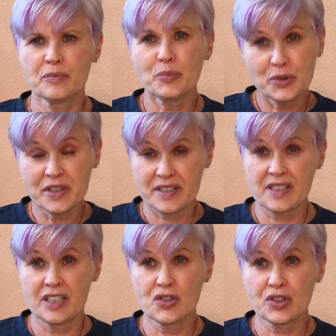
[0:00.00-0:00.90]
Buddhist
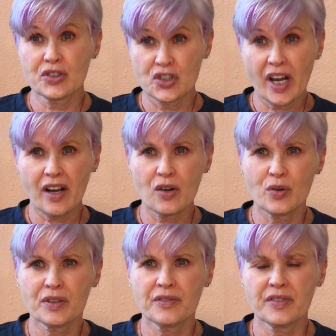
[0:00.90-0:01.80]
teacher Jack
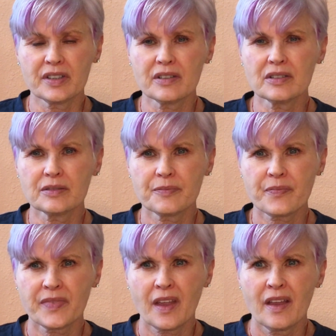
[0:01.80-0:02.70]
Kornfield,
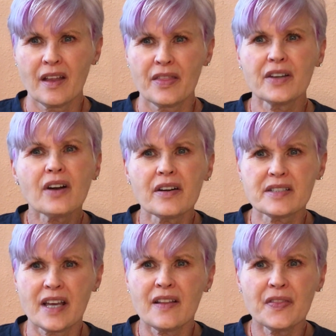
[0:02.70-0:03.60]
there are
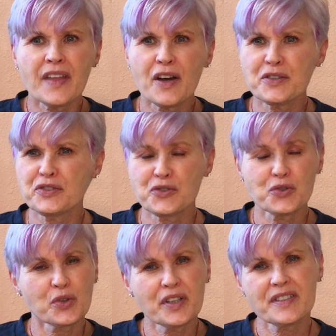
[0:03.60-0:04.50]
10,000
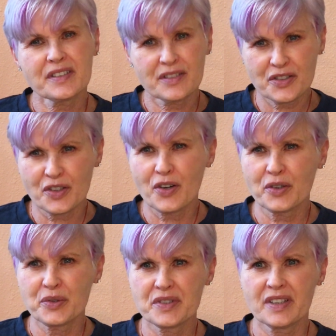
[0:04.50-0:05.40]
joys and
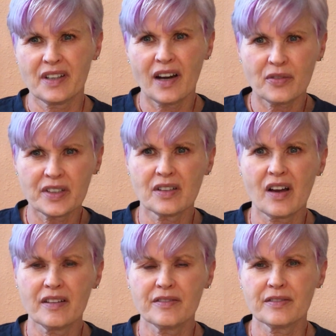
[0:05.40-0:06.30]
sorrows in every
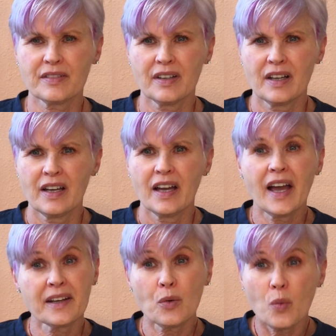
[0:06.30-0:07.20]
life,
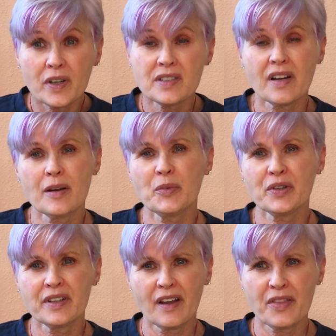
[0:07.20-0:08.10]
and at one time or
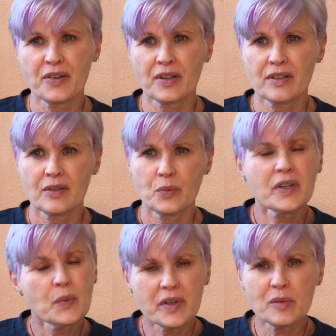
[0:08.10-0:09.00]
another,
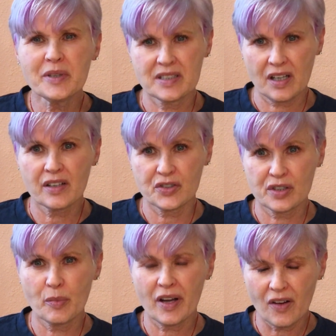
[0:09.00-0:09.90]
we will be
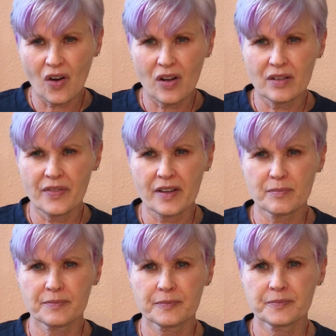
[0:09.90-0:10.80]
touched by all of
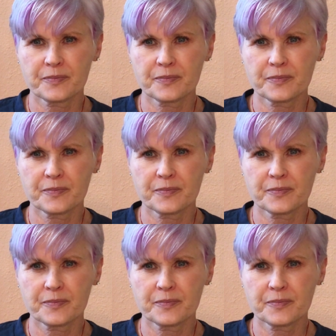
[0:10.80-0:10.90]
them.